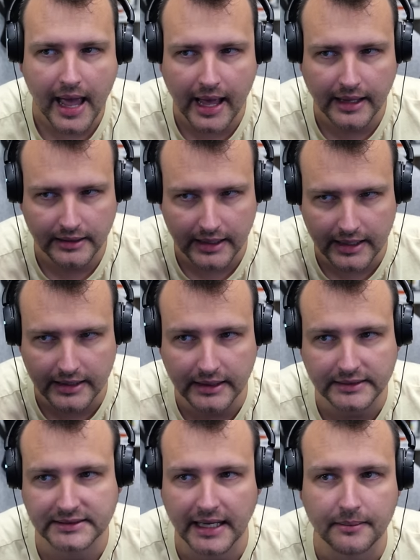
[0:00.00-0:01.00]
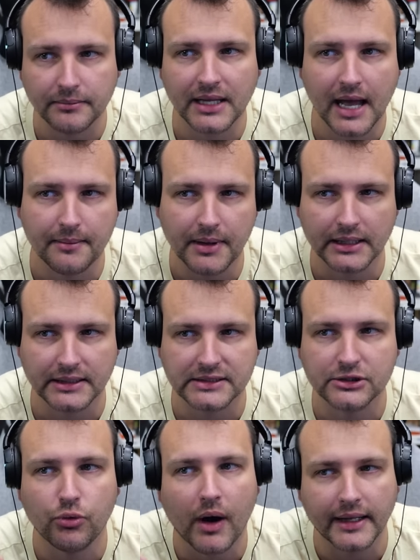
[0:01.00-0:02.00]
And in the same time, it
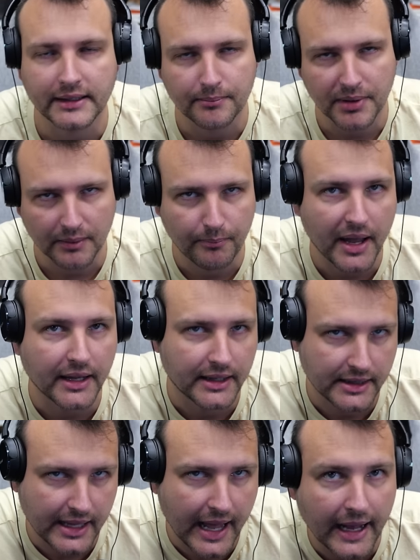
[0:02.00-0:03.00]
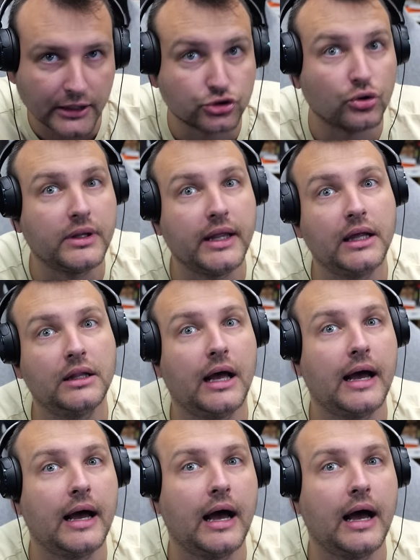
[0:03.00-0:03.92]
is quite a big pain in the ass to deal uh,